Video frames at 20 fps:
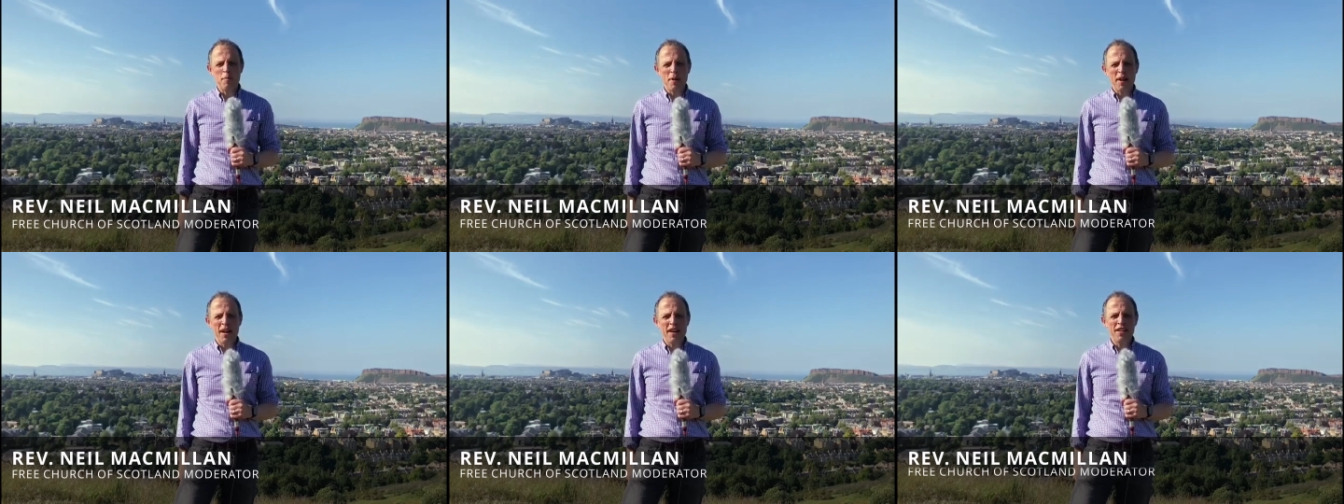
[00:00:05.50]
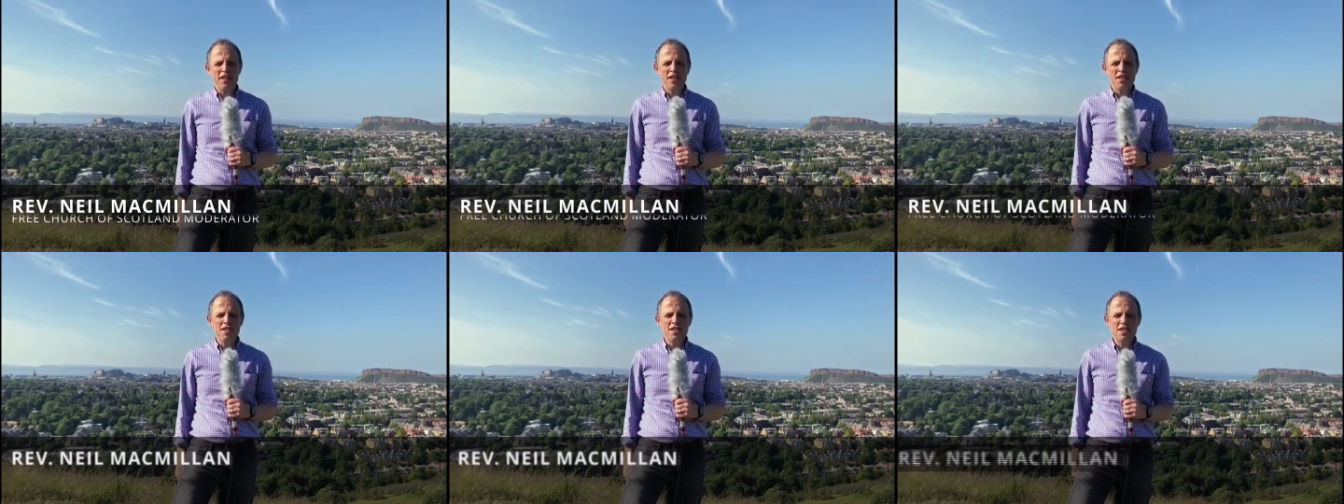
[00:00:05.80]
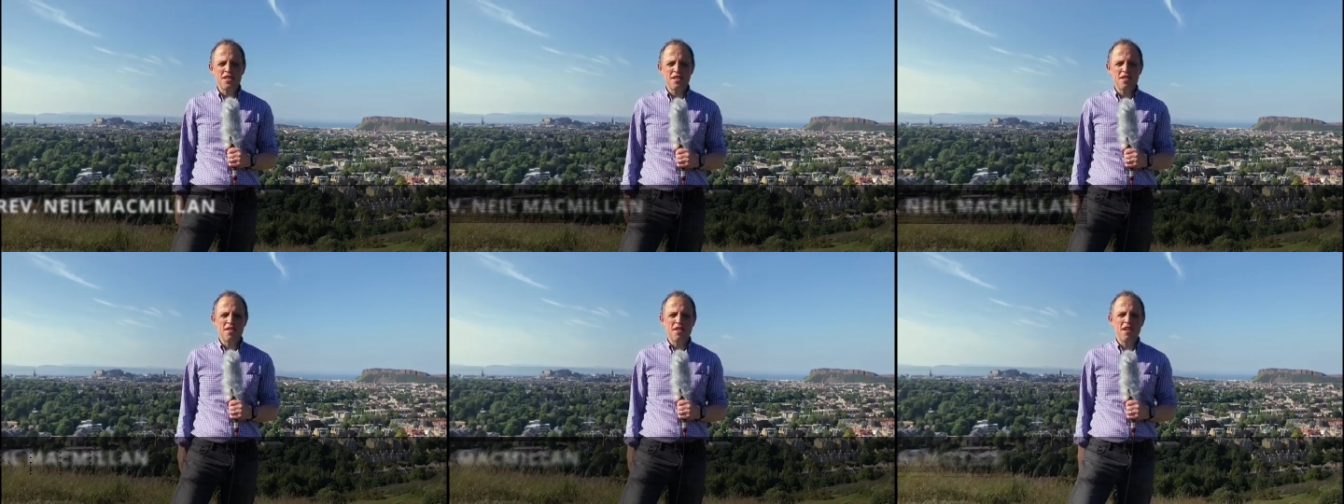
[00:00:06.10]
behind
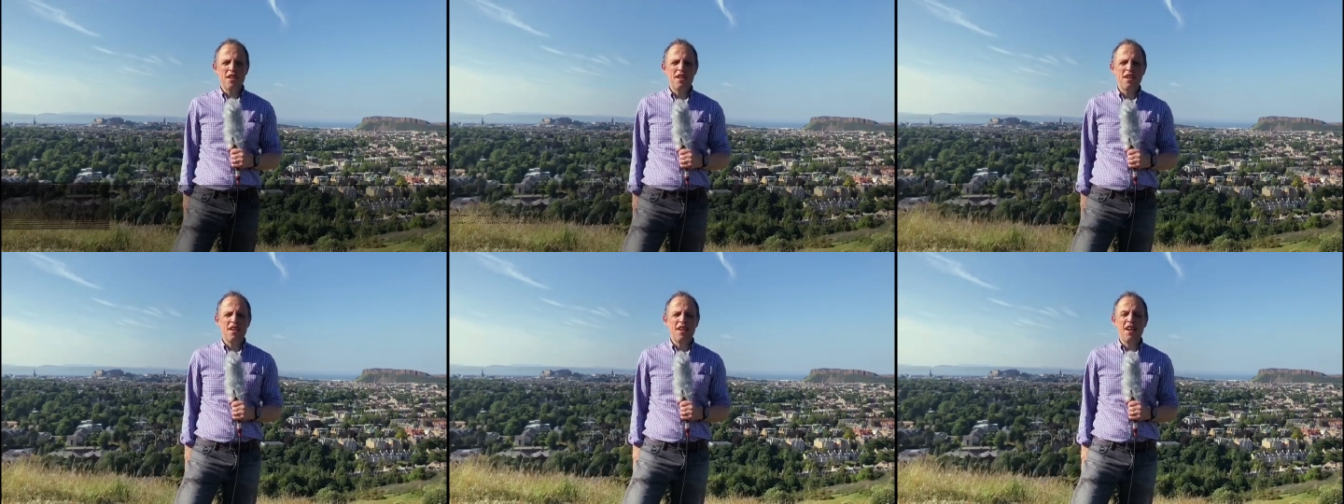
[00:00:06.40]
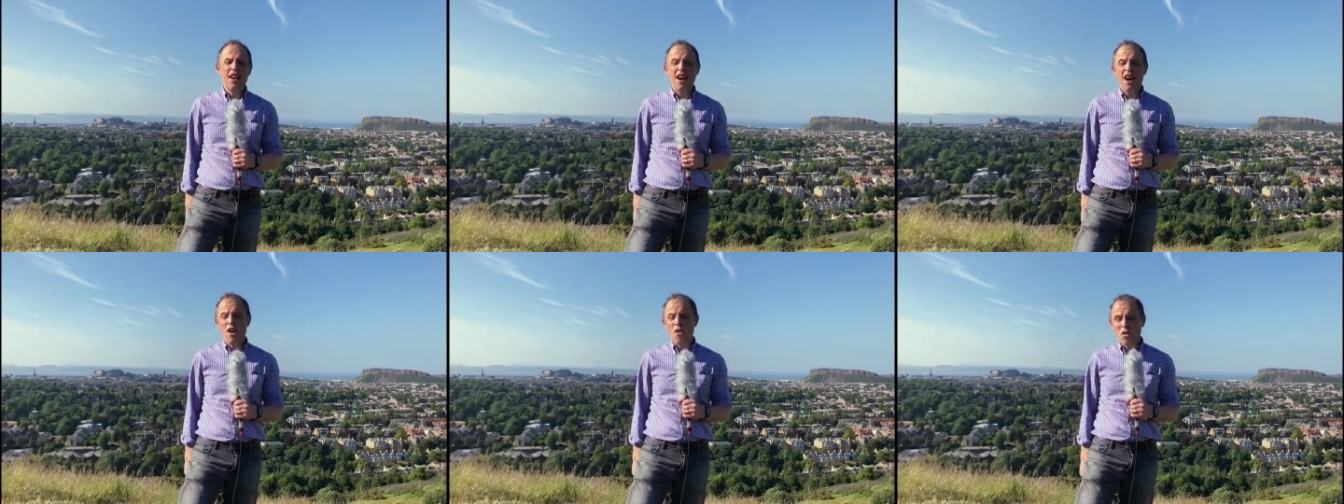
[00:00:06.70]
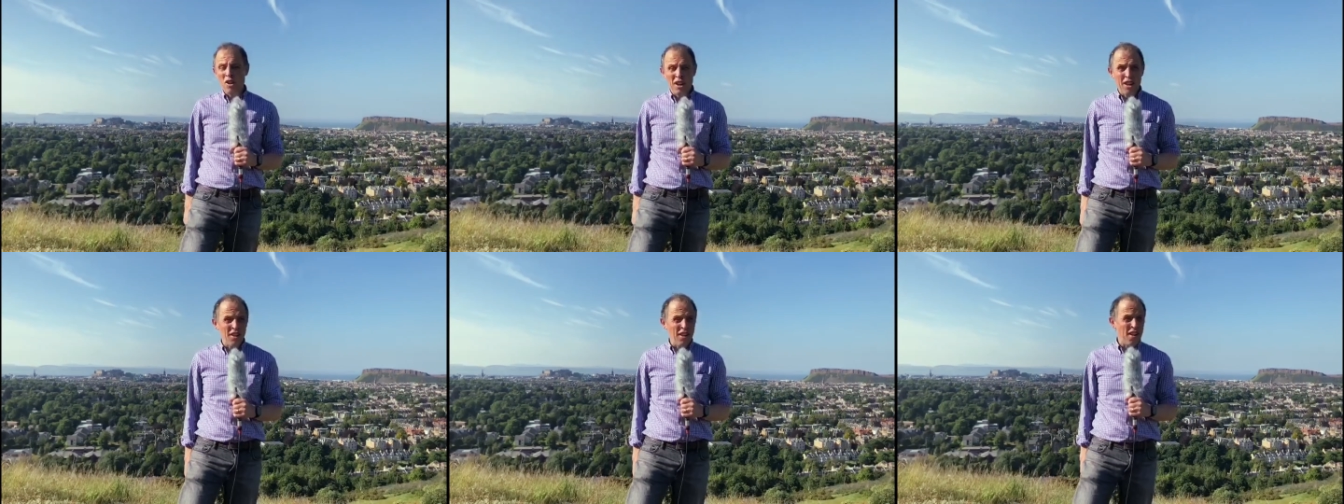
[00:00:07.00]
us. I
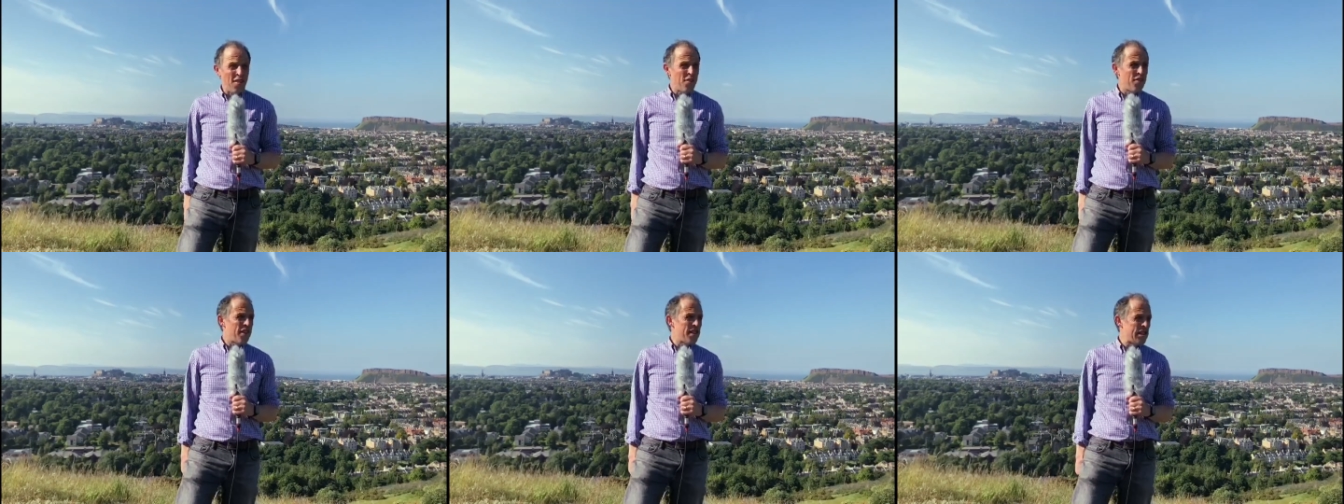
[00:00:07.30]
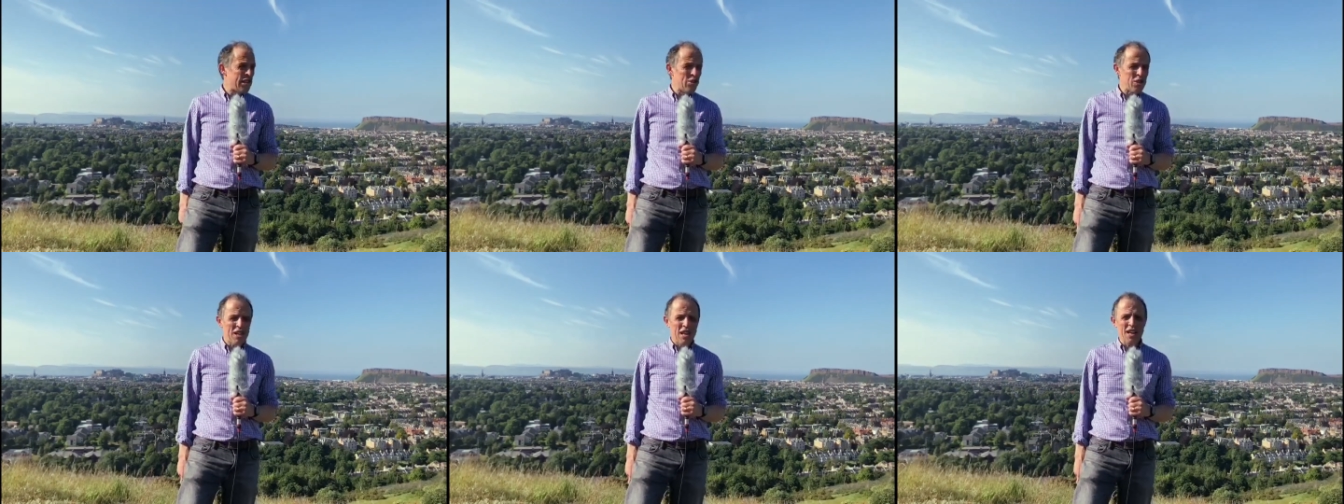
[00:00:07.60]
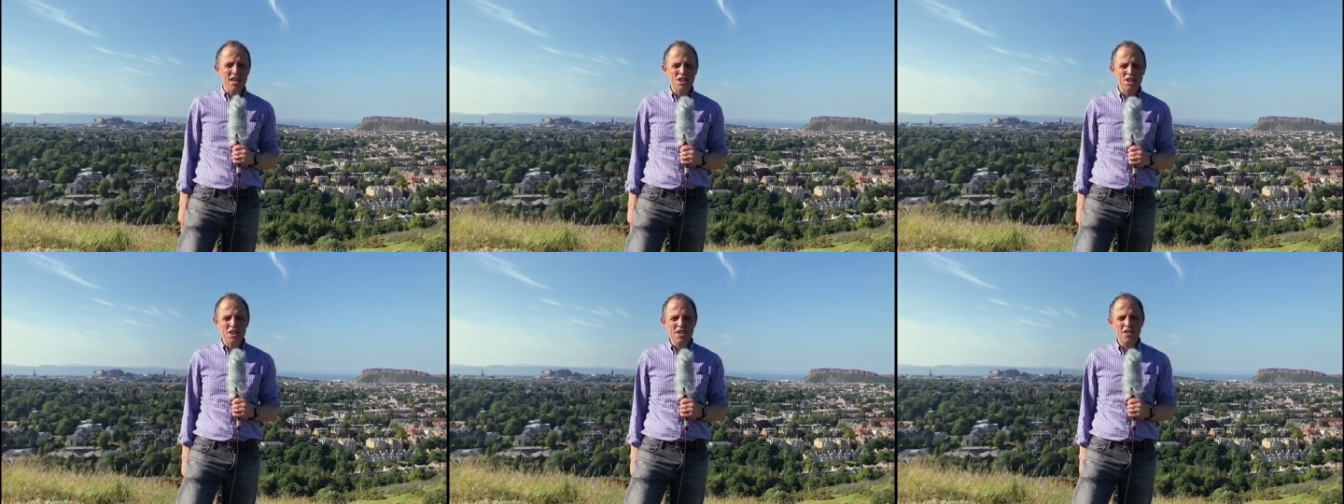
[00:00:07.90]
really love this
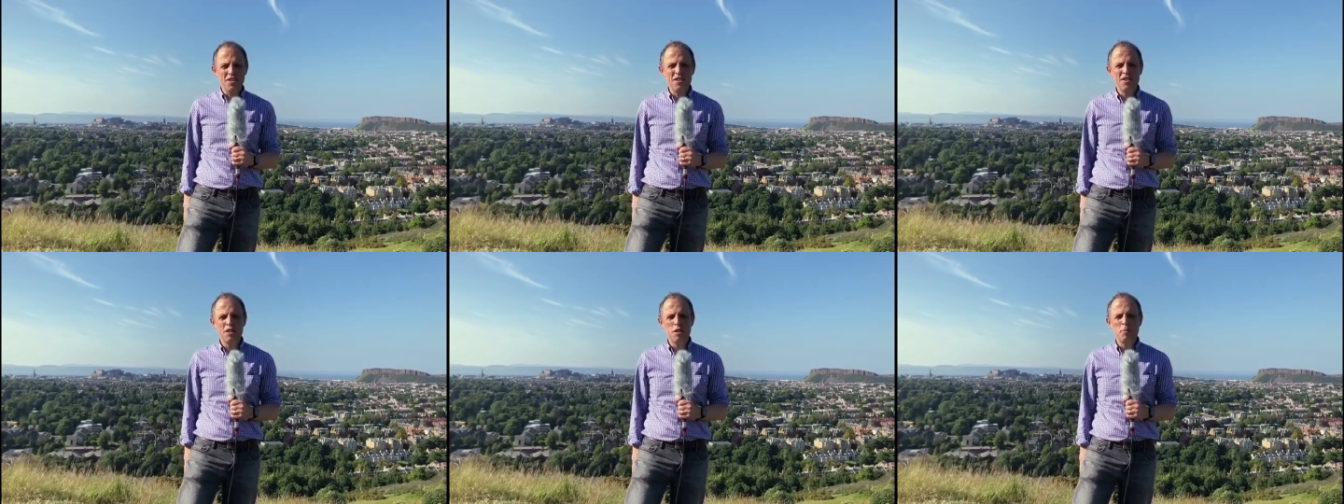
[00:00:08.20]
location,